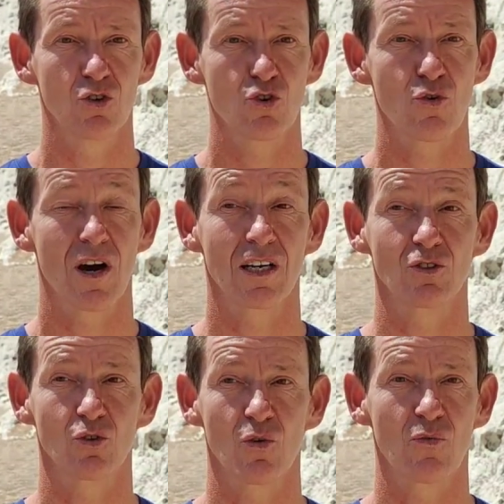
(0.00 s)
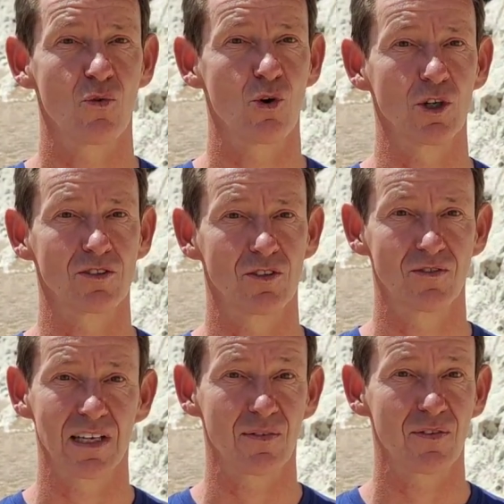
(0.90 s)
trying to avoid
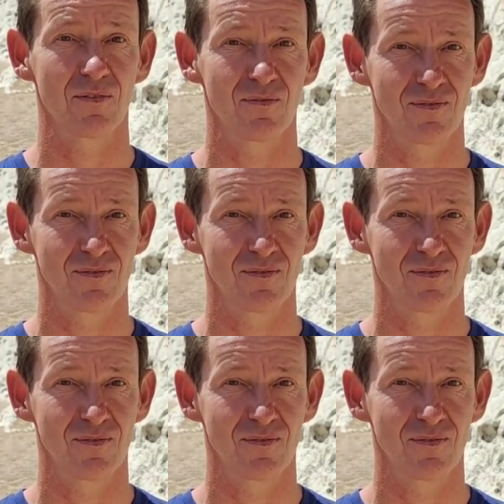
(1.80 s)
death.